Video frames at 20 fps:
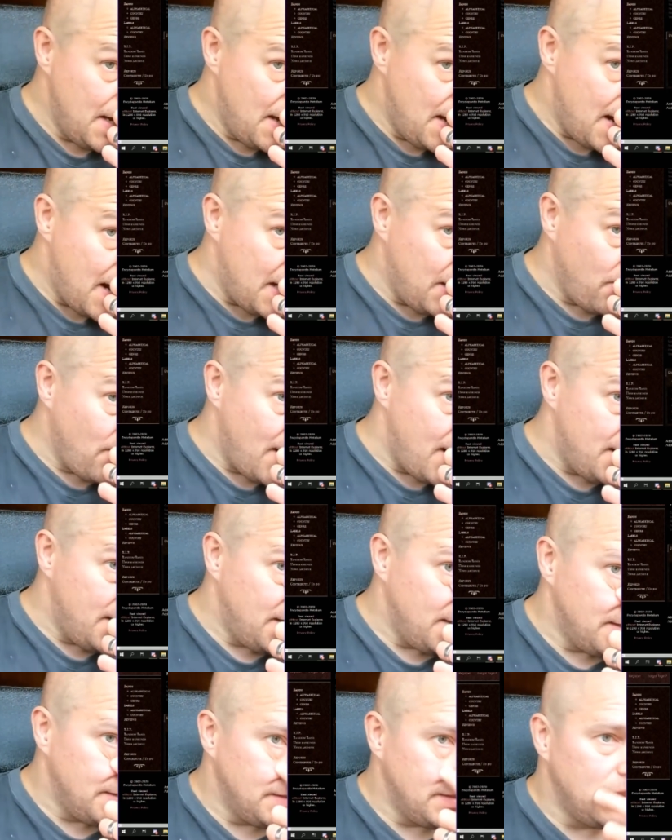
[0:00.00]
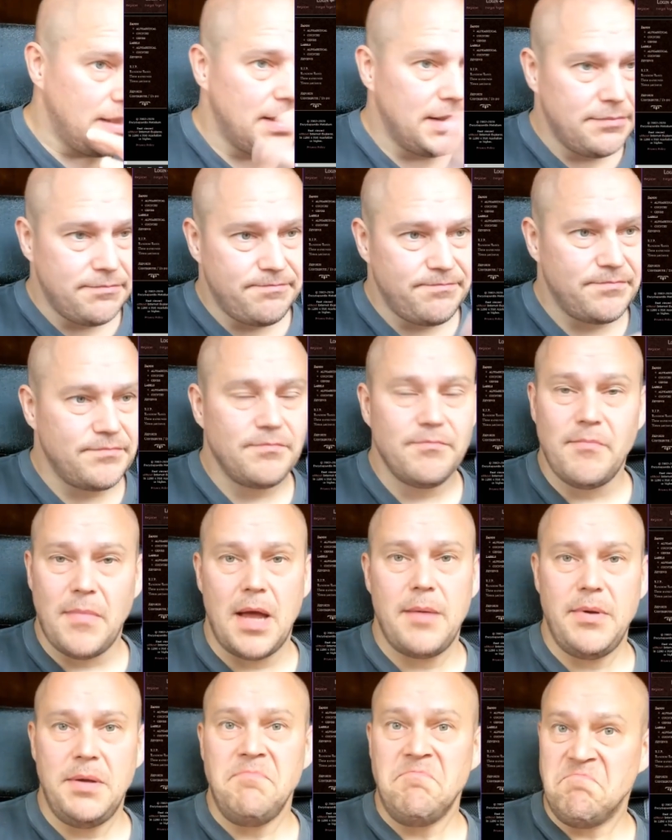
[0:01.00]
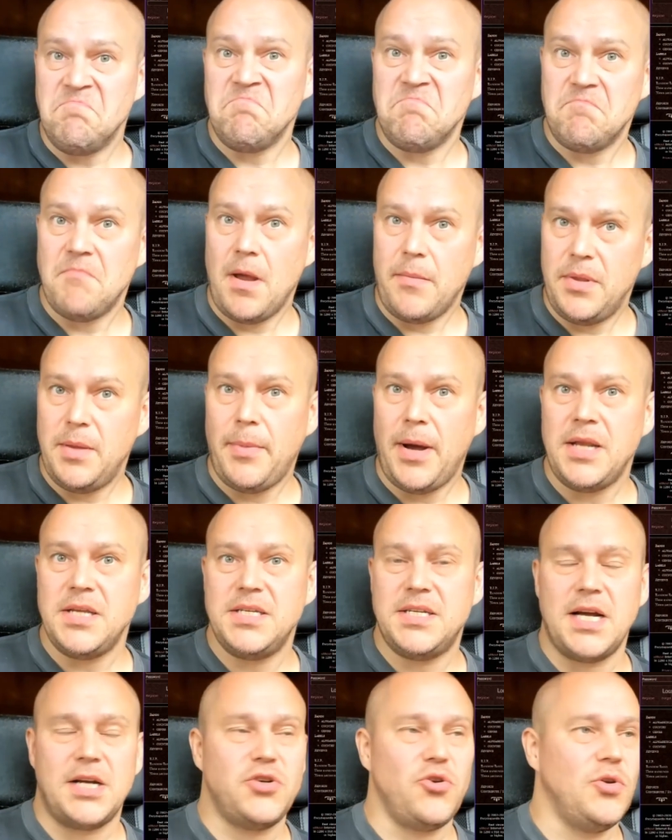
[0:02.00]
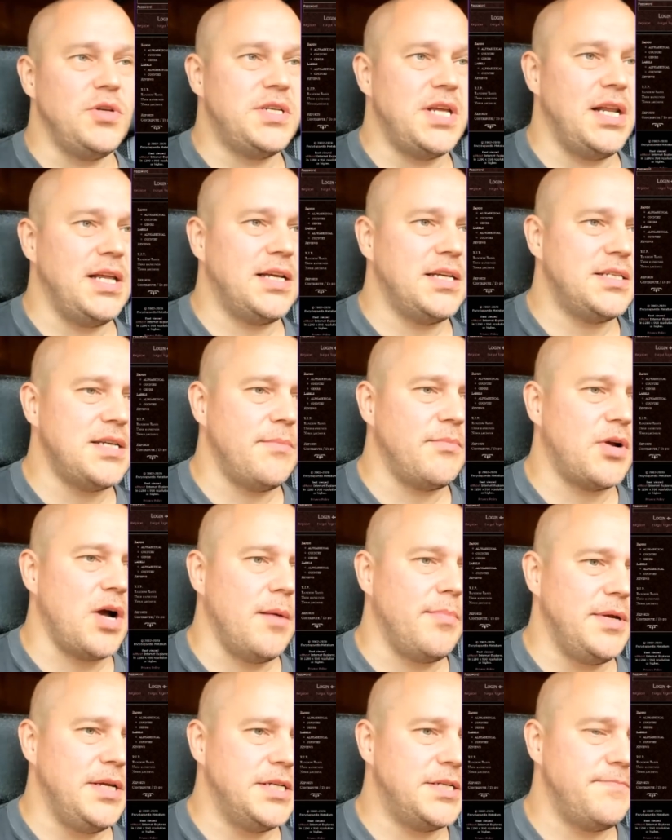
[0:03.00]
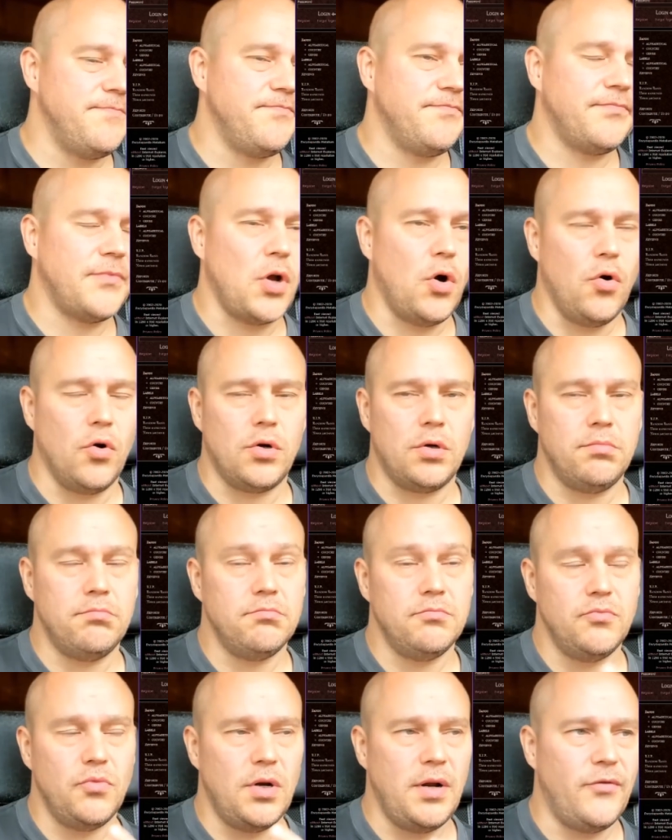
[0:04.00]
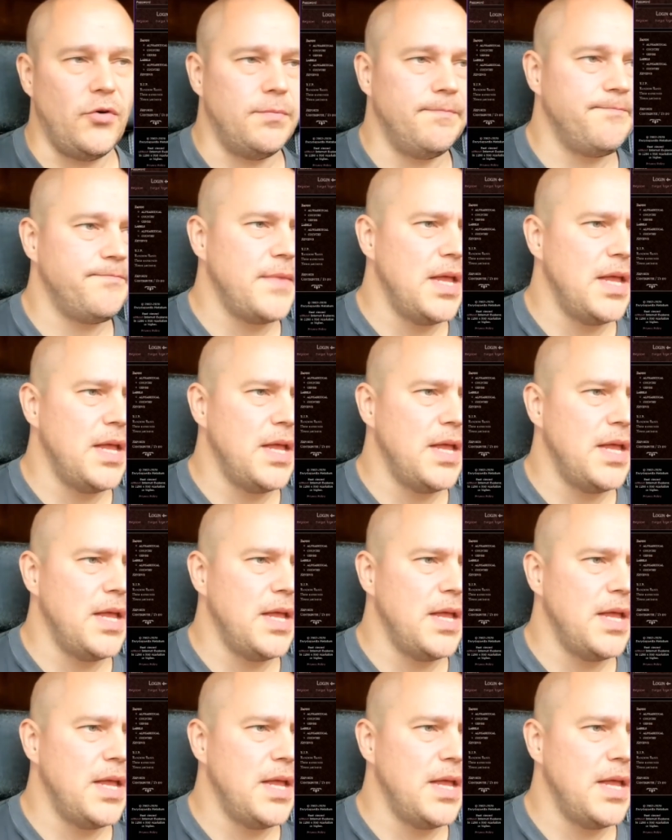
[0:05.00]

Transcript: Anyway, maybe the band is actually selling some copies or whatever.